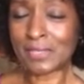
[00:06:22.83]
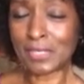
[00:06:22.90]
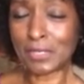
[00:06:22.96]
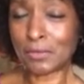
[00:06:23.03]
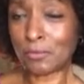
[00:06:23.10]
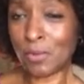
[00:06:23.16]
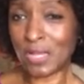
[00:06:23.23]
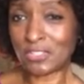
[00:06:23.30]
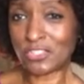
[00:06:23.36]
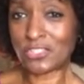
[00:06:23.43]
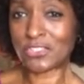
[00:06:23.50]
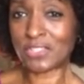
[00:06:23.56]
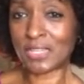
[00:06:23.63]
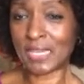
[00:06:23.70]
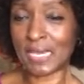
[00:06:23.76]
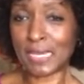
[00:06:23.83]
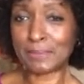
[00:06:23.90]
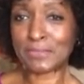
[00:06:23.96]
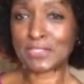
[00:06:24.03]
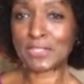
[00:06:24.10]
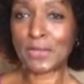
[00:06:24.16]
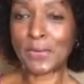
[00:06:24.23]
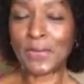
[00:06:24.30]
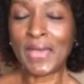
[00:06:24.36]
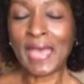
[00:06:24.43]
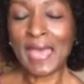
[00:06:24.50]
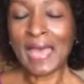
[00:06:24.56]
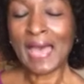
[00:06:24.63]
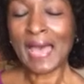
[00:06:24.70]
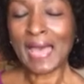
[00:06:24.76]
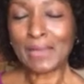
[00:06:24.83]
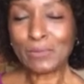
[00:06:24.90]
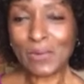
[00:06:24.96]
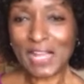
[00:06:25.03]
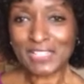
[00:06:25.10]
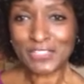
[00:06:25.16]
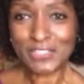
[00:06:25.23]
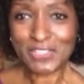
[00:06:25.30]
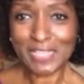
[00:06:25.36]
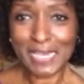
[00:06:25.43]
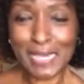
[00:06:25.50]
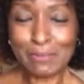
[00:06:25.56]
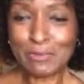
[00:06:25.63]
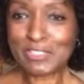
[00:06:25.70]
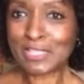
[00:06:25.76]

you know, watches the game. So I watched the game,